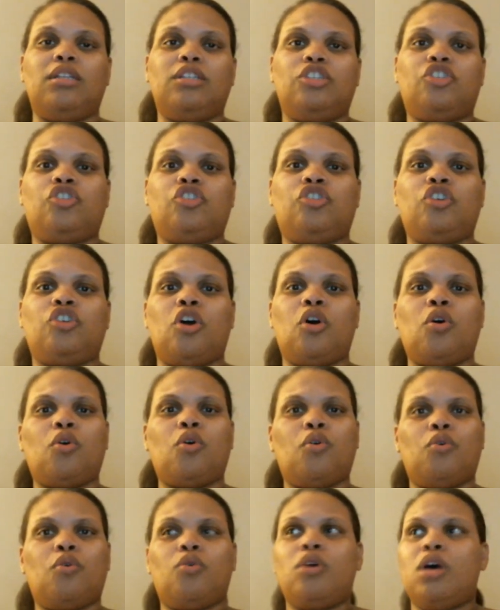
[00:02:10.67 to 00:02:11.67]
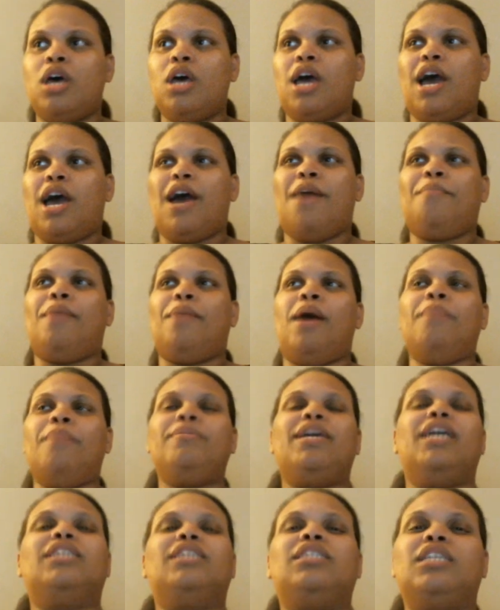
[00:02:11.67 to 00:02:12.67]
So
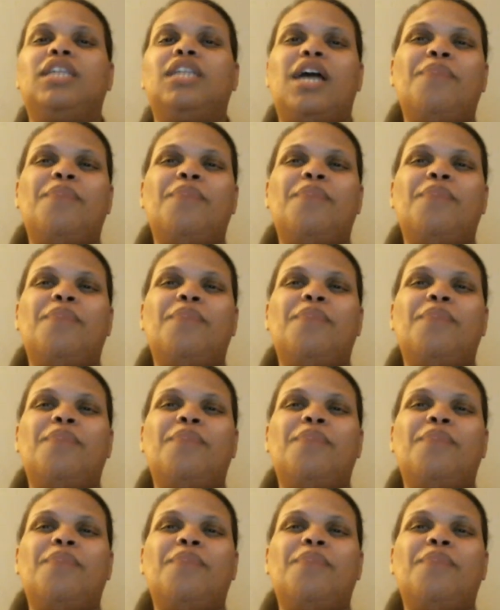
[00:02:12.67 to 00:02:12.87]
I'm guessing.